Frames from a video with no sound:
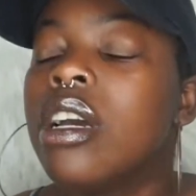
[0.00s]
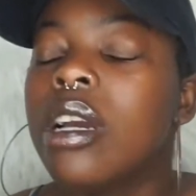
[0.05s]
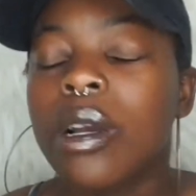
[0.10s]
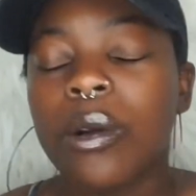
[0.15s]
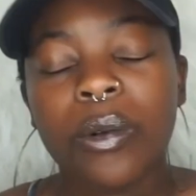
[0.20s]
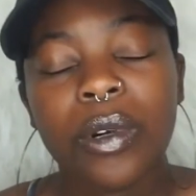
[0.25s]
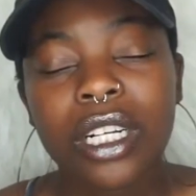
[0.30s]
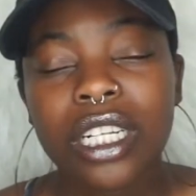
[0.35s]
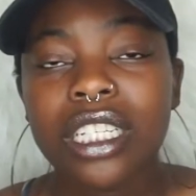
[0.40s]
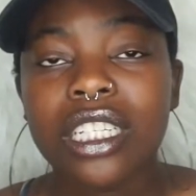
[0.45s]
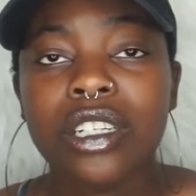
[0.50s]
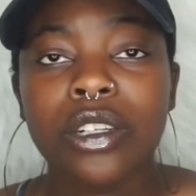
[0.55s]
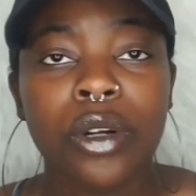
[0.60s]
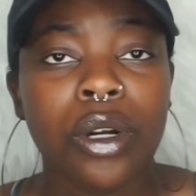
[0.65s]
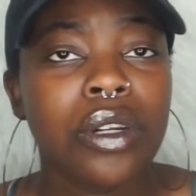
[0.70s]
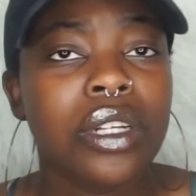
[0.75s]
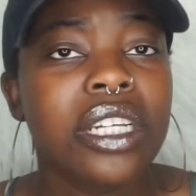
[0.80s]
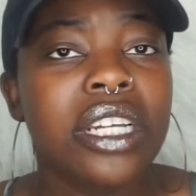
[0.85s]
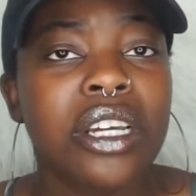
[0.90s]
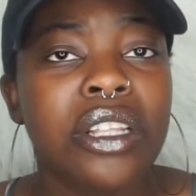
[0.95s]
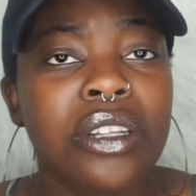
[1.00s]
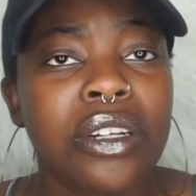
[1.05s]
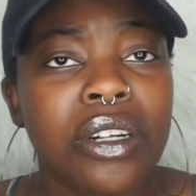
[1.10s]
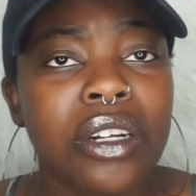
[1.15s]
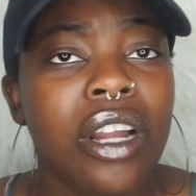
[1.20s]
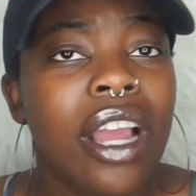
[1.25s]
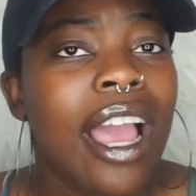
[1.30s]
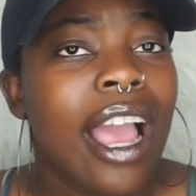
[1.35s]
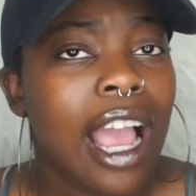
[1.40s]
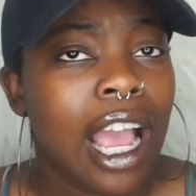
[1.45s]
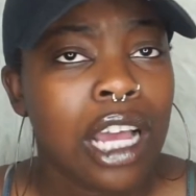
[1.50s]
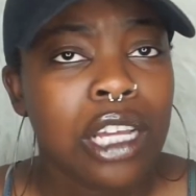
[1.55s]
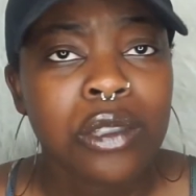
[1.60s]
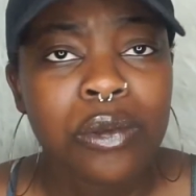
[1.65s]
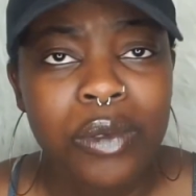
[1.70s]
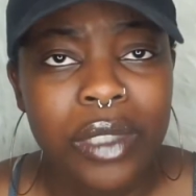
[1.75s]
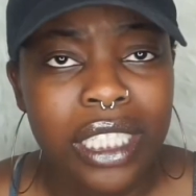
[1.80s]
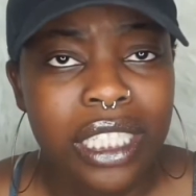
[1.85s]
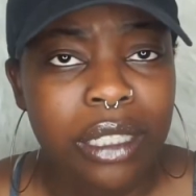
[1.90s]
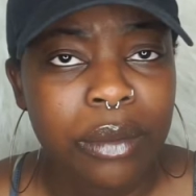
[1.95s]
And we're gonna grow together as
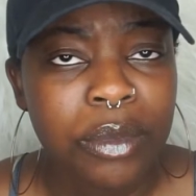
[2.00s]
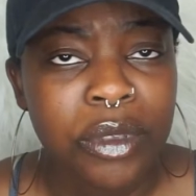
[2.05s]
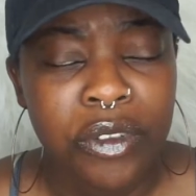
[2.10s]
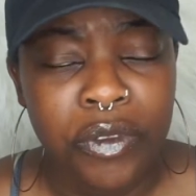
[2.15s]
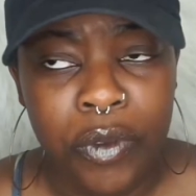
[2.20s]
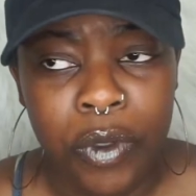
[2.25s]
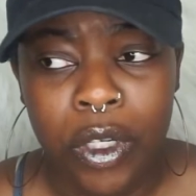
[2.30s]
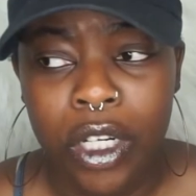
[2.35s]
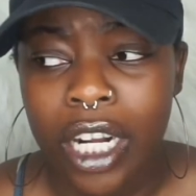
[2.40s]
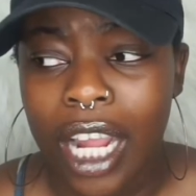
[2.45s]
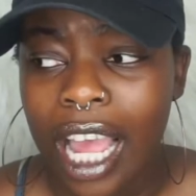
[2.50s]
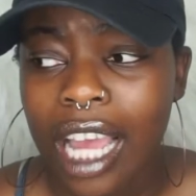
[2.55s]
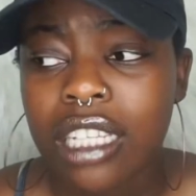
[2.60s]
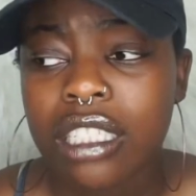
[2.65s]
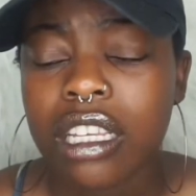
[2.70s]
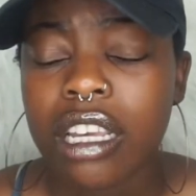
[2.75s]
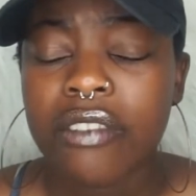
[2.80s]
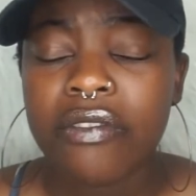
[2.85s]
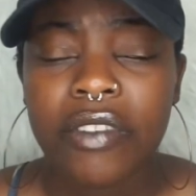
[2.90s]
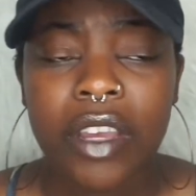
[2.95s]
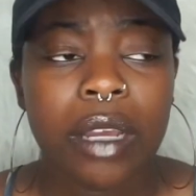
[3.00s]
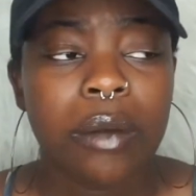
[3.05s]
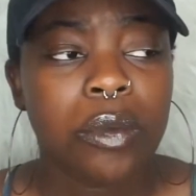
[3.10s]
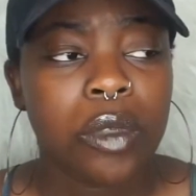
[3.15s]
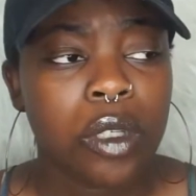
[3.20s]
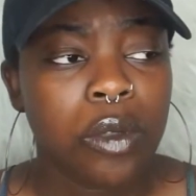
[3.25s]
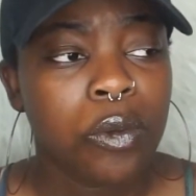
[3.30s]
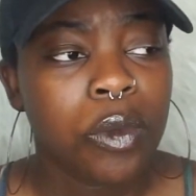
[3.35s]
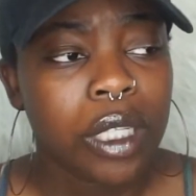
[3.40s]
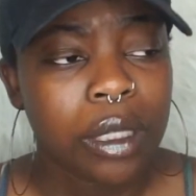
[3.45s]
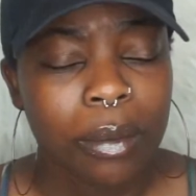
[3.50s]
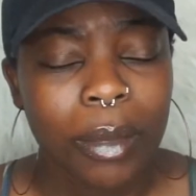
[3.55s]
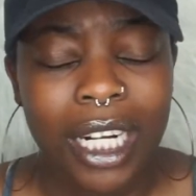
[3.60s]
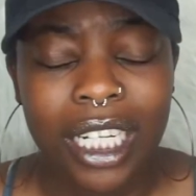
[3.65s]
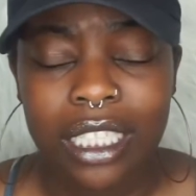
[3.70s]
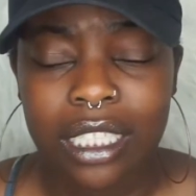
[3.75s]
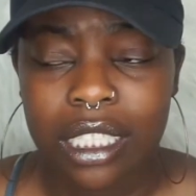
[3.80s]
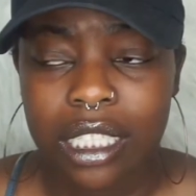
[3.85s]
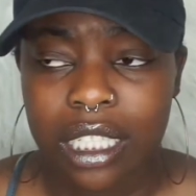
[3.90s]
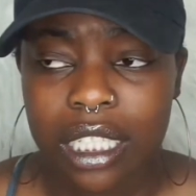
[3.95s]
we did before, as a family, with my
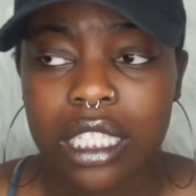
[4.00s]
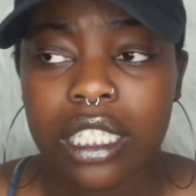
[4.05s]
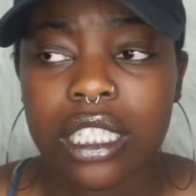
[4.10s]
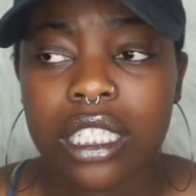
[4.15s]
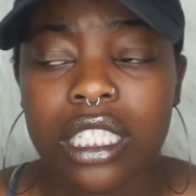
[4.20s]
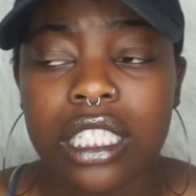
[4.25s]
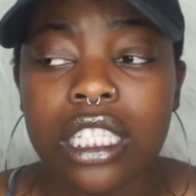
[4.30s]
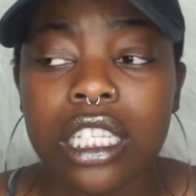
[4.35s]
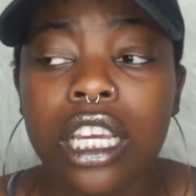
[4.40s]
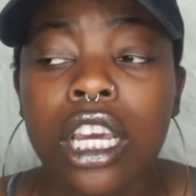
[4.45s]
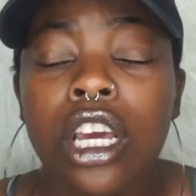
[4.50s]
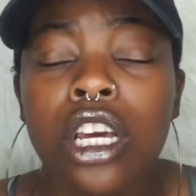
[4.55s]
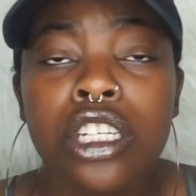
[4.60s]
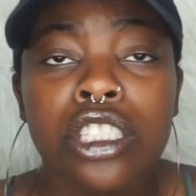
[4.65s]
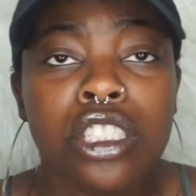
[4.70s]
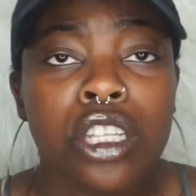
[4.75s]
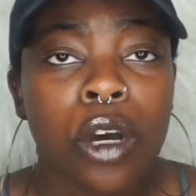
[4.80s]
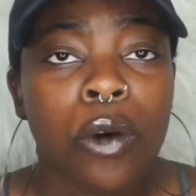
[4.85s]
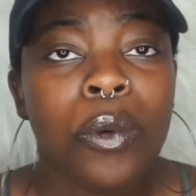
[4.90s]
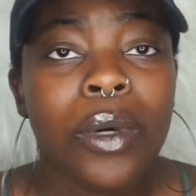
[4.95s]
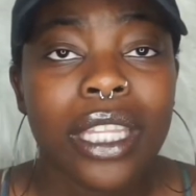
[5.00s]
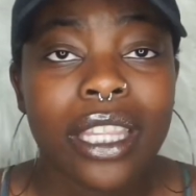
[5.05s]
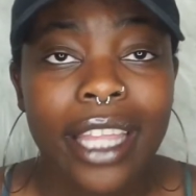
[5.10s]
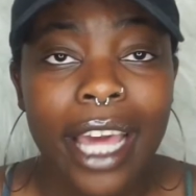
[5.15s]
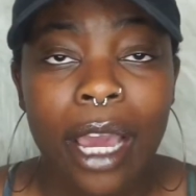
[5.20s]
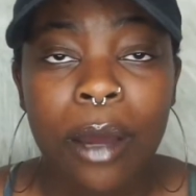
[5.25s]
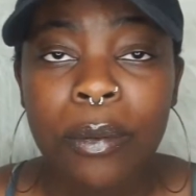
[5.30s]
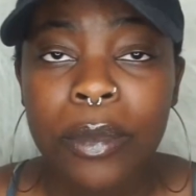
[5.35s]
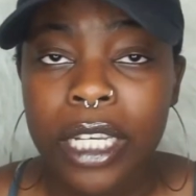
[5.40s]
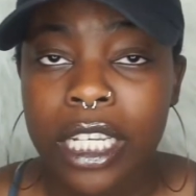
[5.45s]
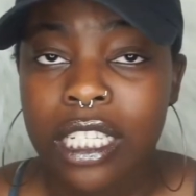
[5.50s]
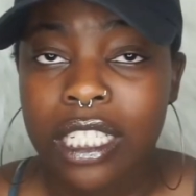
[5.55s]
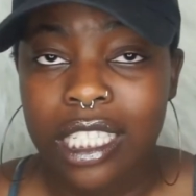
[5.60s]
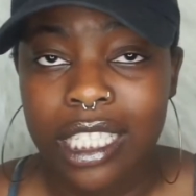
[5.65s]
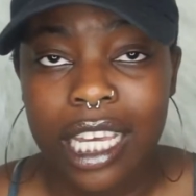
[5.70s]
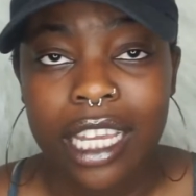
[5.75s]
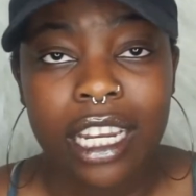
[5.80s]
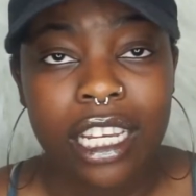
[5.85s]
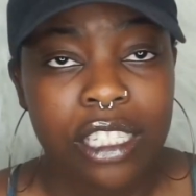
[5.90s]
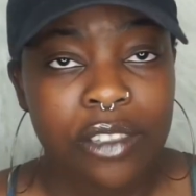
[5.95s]
consistency. So with that being
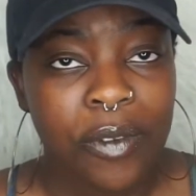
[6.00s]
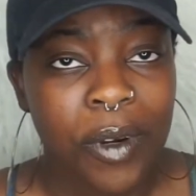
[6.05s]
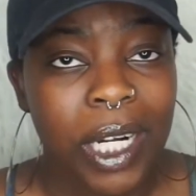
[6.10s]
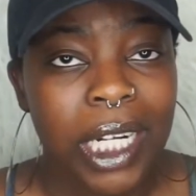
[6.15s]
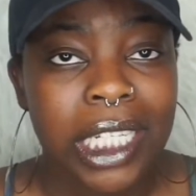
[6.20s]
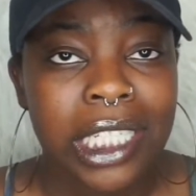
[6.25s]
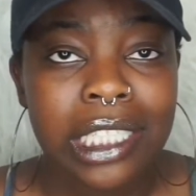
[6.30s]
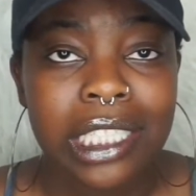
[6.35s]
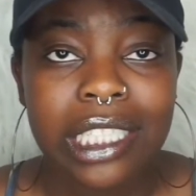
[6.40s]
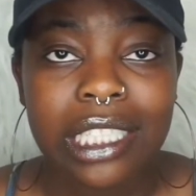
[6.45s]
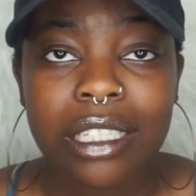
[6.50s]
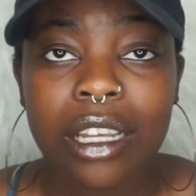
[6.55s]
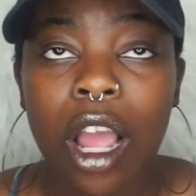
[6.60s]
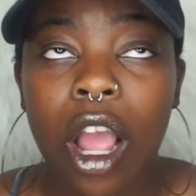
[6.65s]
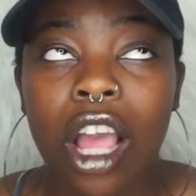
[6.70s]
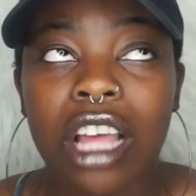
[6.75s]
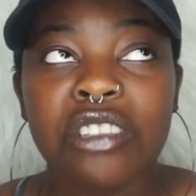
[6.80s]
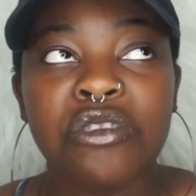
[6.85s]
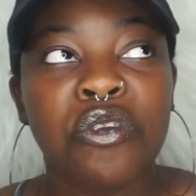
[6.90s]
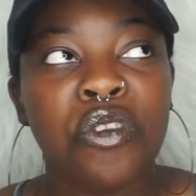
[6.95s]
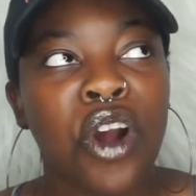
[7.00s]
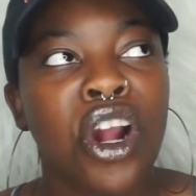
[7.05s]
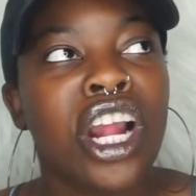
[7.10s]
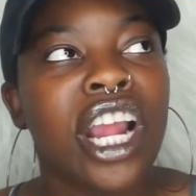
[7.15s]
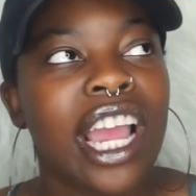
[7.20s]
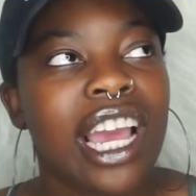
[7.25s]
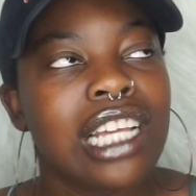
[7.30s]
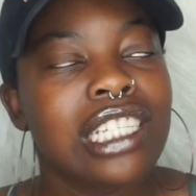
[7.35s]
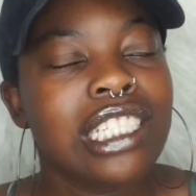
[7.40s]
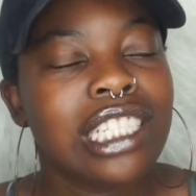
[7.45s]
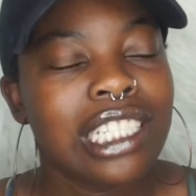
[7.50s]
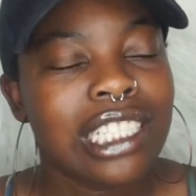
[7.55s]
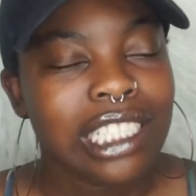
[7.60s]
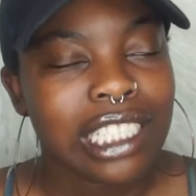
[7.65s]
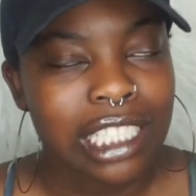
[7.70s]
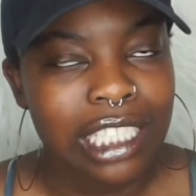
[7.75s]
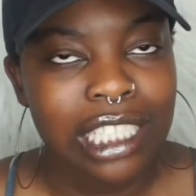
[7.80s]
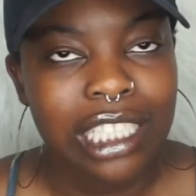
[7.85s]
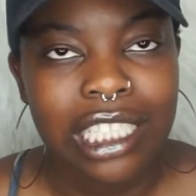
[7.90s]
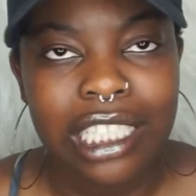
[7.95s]
said, as far as
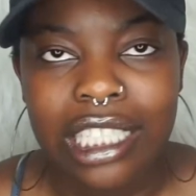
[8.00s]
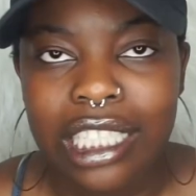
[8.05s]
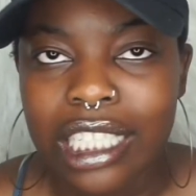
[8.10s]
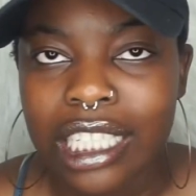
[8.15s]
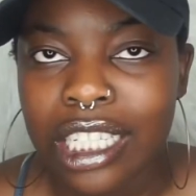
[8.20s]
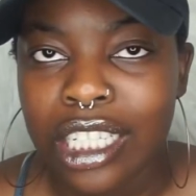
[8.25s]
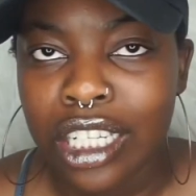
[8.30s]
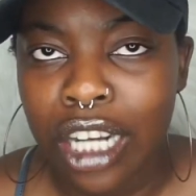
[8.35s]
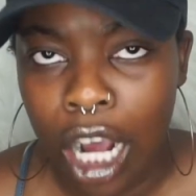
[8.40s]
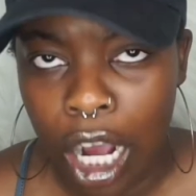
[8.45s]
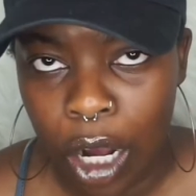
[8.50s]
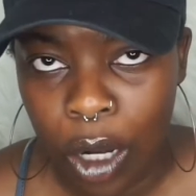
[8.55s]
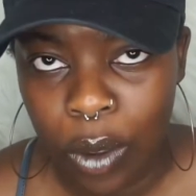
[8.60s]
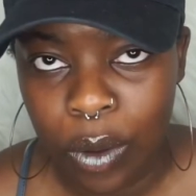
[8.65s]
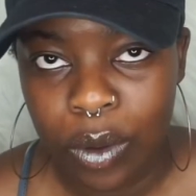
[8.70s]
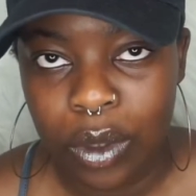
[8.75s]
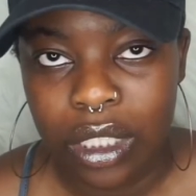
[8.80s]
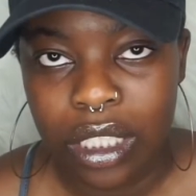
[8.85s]
consistency goes,